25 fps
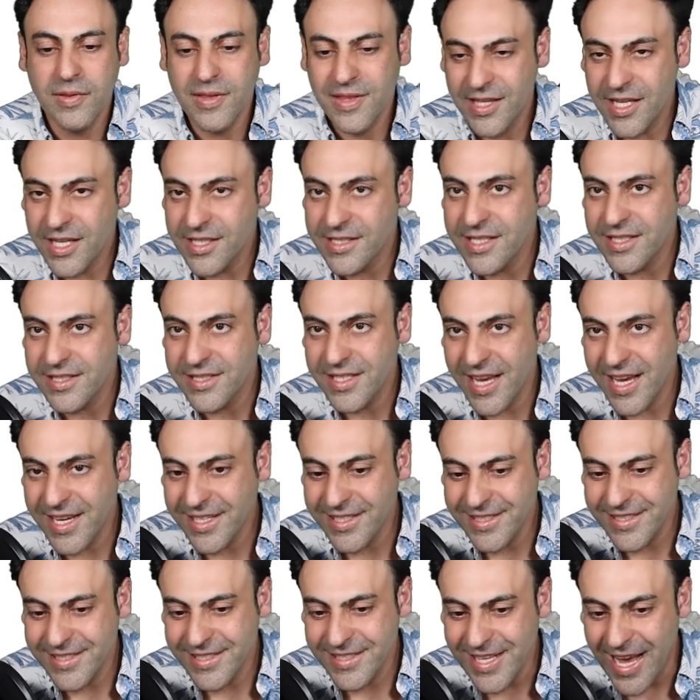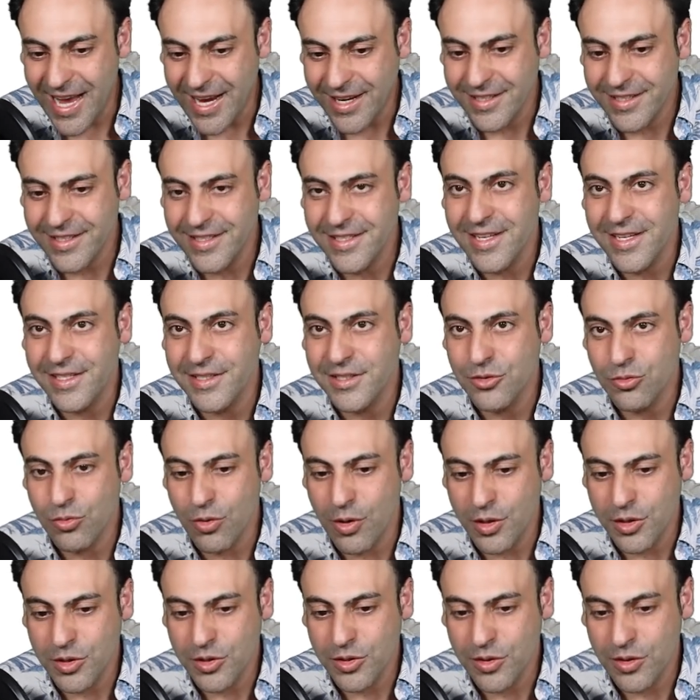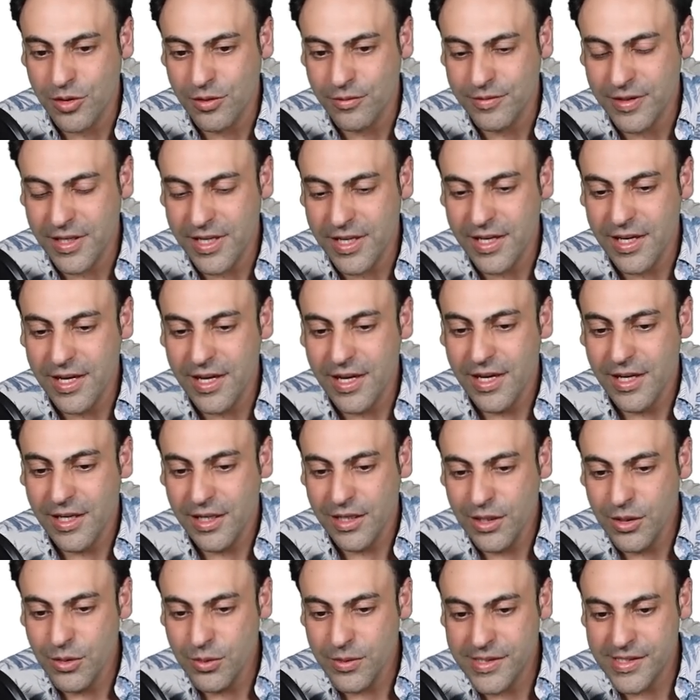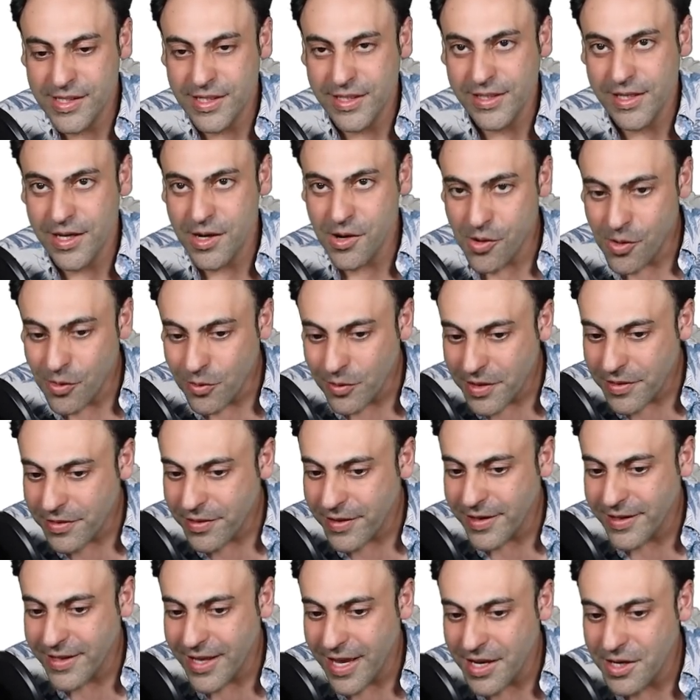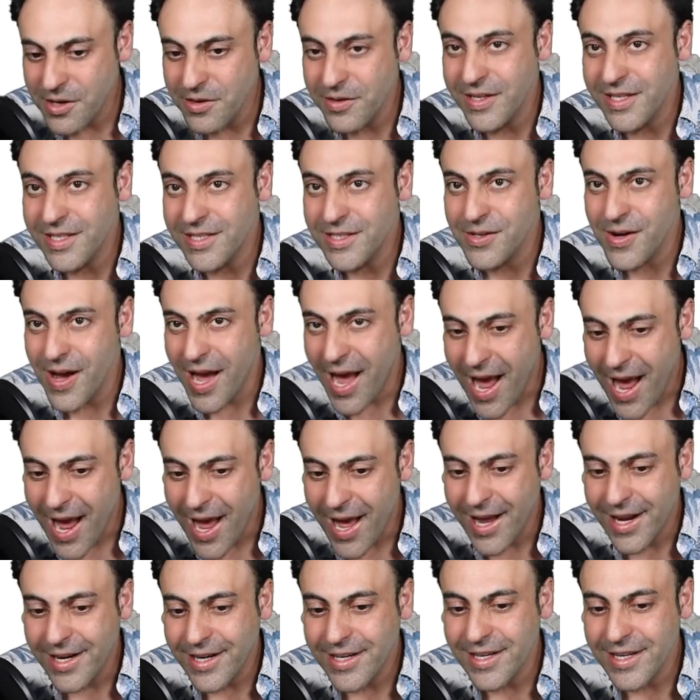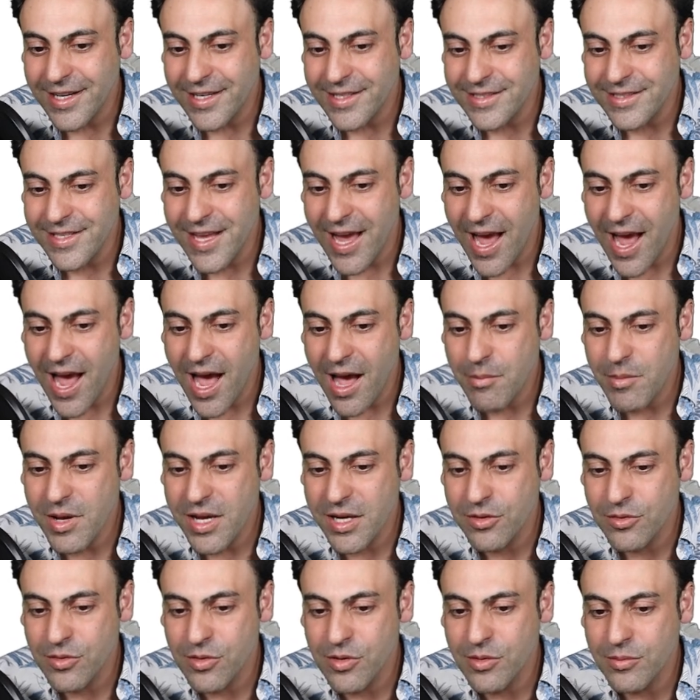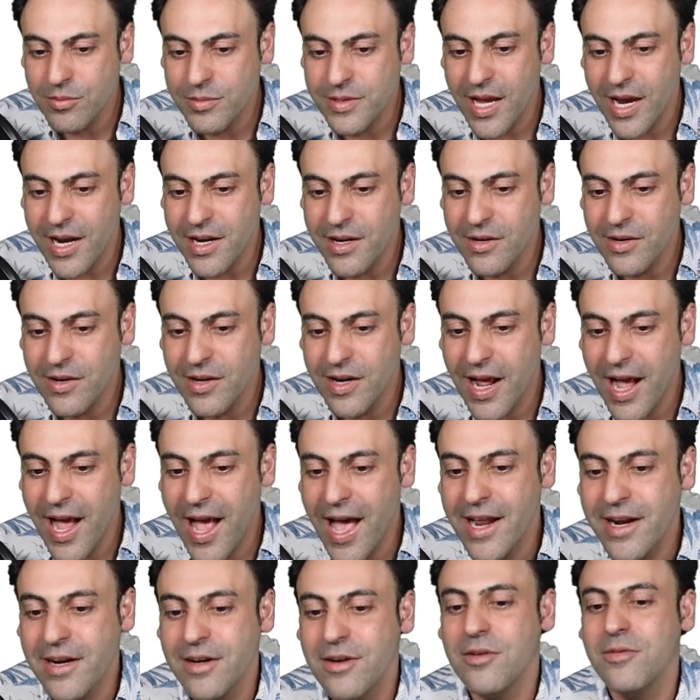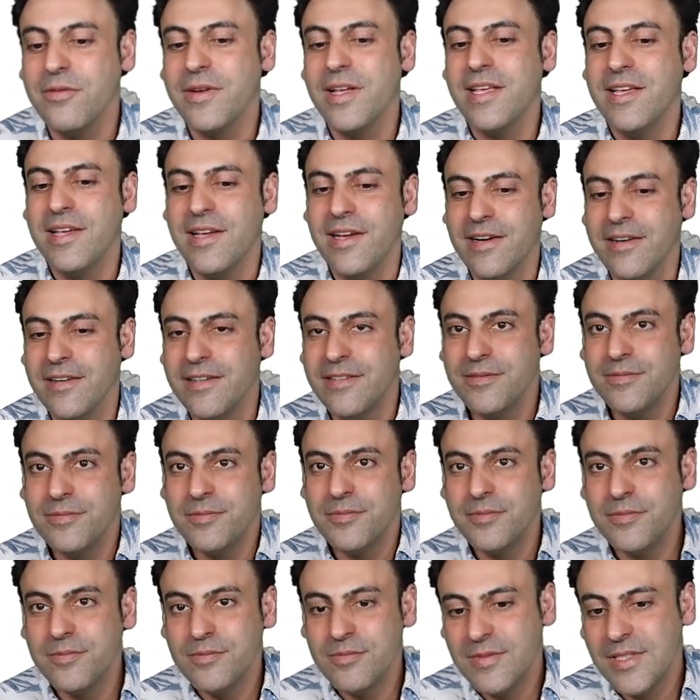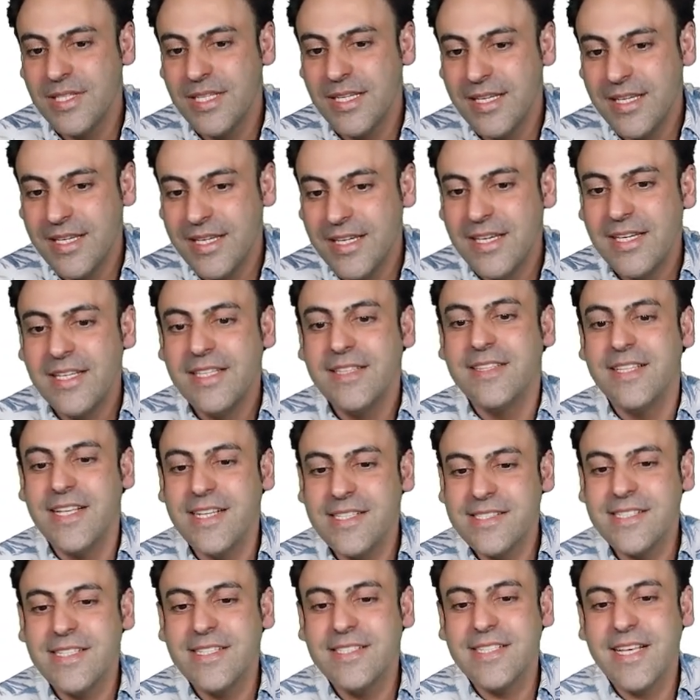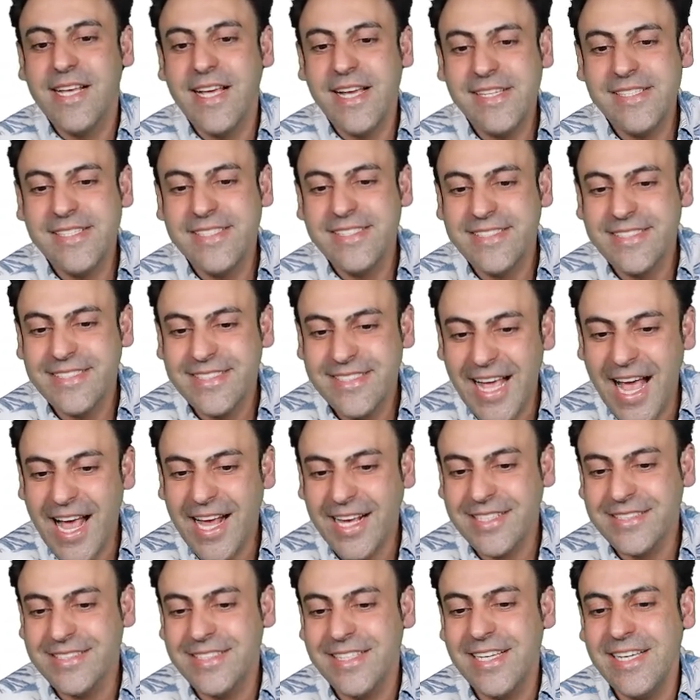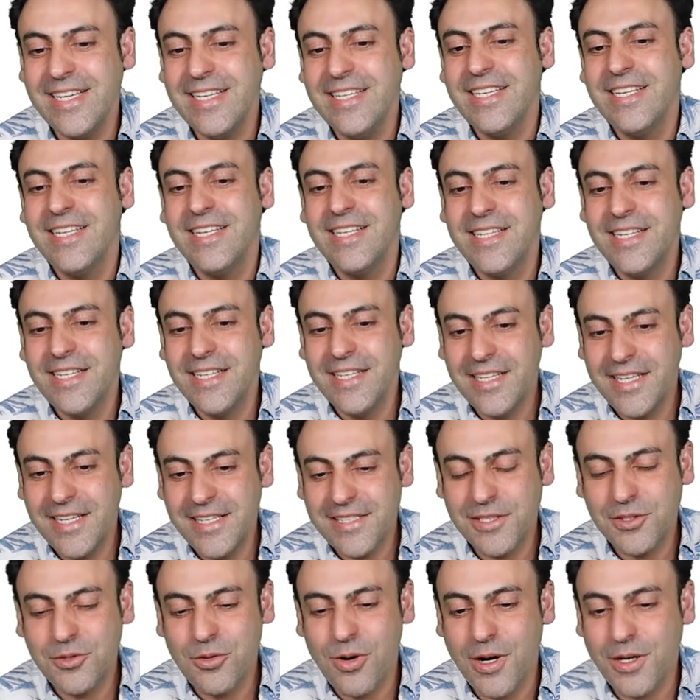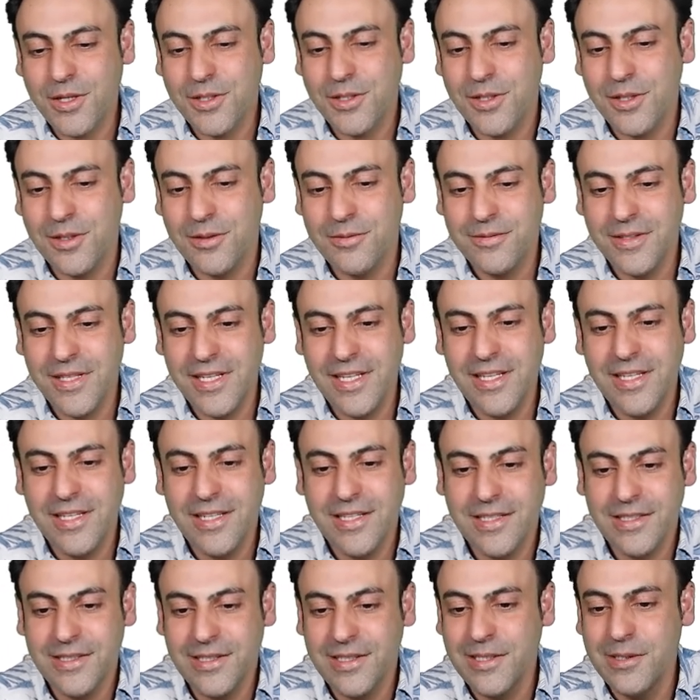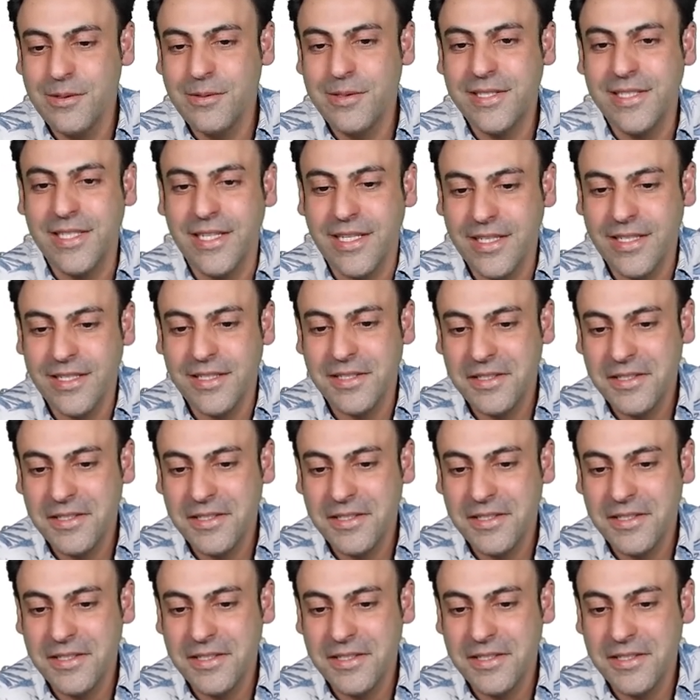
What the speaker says: this is exactly the structure of the leucine. The only thing that you need to add is the amine group that you're going to add it over here. This is exactly a structure of the leucine.